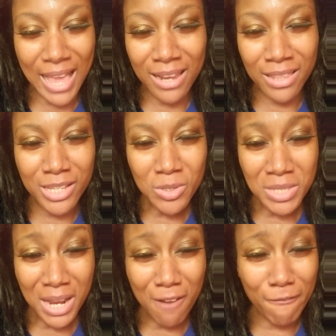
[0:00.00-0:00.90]
And this
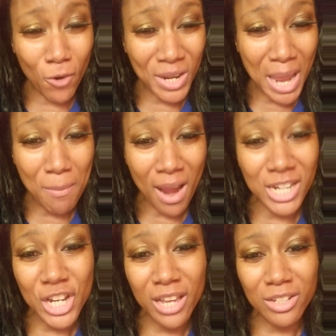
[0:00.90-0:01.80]
was like a 4-day
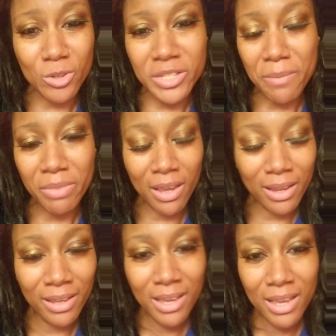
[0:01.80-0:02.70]
project or
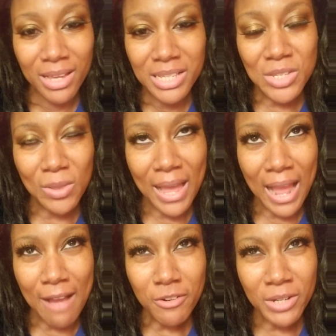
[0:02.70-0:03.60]
something. So,
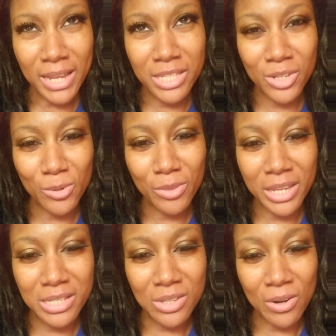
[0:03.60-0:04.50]
like, after day two,
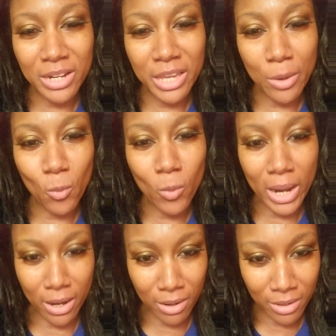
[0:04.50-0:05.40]
things started to get
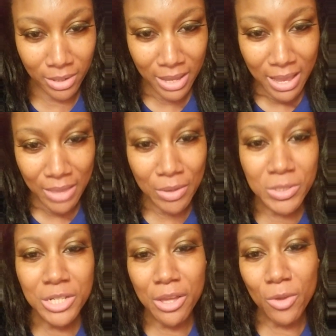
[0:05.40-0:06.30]
weird. And there
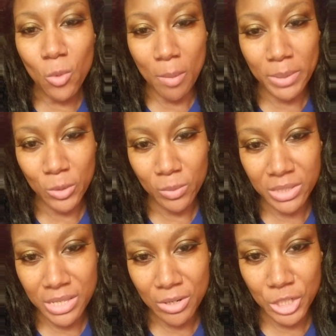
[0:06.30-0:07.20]
was another woman who
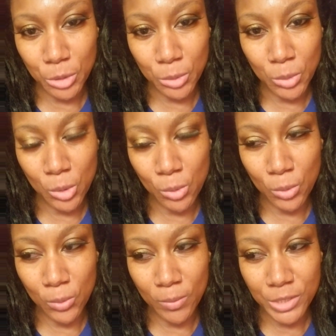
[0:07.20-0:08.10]
was there too,
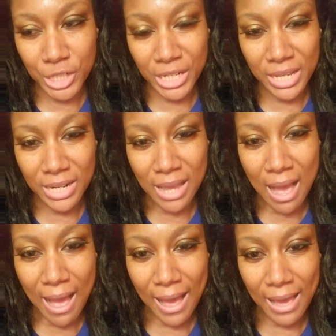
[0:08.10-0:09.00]
who she had
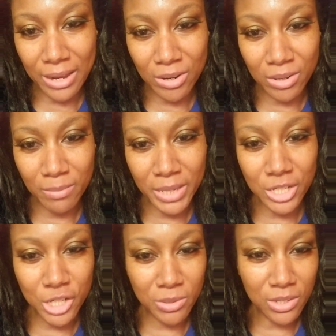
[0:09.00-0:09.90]
hired
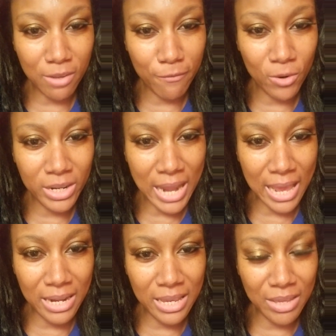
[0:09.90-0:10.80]
because she was looking for a
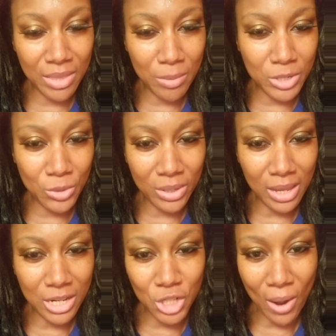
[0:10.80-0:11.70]
nanny and they were doing
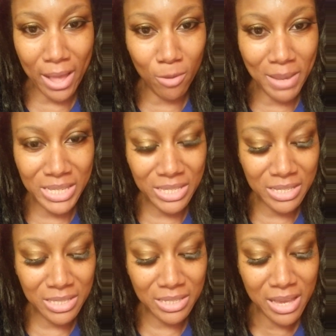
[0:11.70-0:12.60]
like a trial
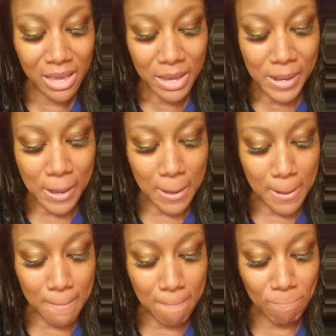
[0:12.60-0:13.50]
basis.
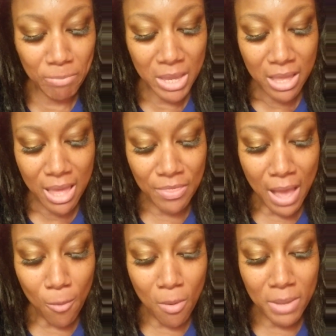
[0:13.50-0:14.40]
And
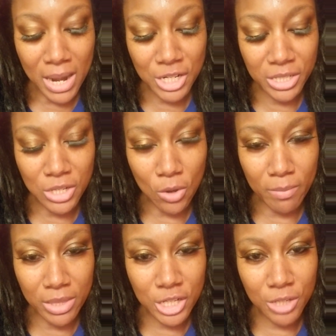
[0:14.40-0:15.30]
that woman actually told
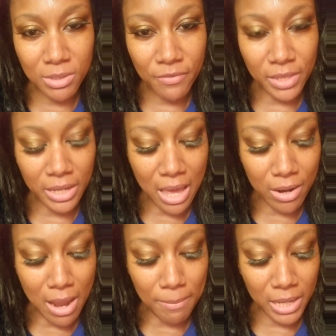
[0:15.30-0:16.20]
me that she was filling out
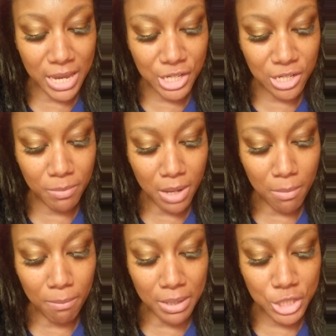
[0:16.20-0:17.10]
an application to
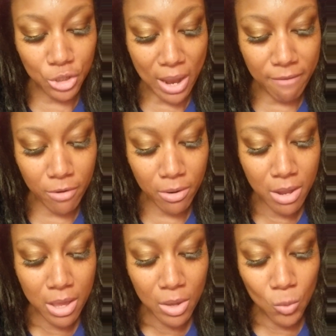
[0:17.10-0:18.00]
become a bus driver,
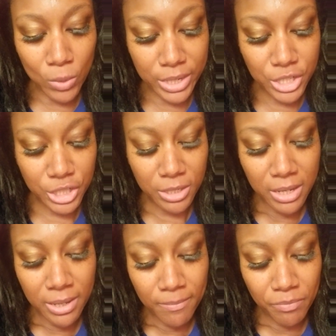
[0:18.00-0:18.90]
which
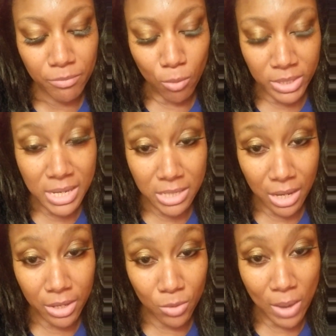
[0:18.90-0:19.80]
once I
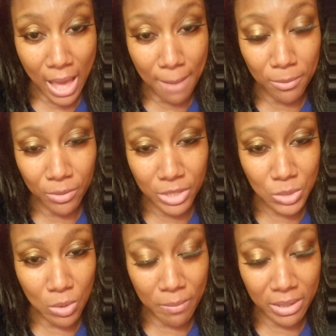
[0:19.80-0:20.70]
tell you what happened with
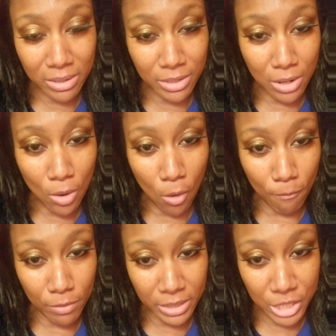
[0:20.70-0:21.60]
this woman,
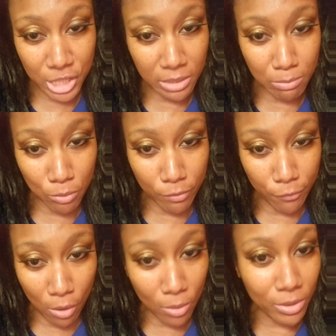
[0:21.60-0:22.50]
hopefully she moved
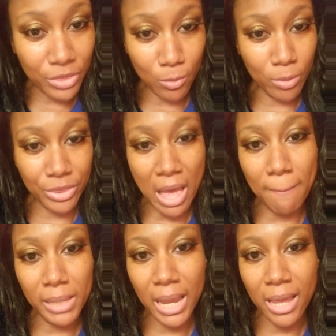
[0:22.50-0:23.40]
forward with
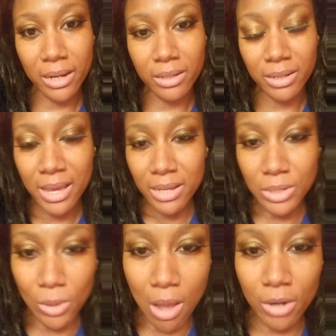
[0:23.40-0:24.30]
that plan and
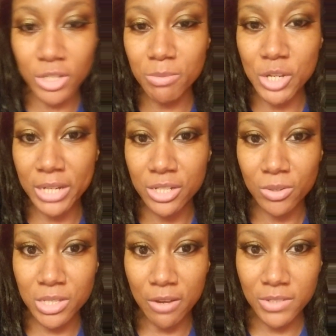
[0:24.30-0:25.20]
no longer subjected
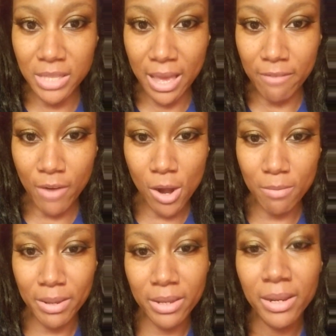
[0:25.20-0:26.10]
herself to that
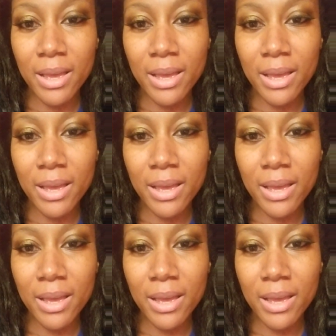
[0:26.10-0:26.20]
environment.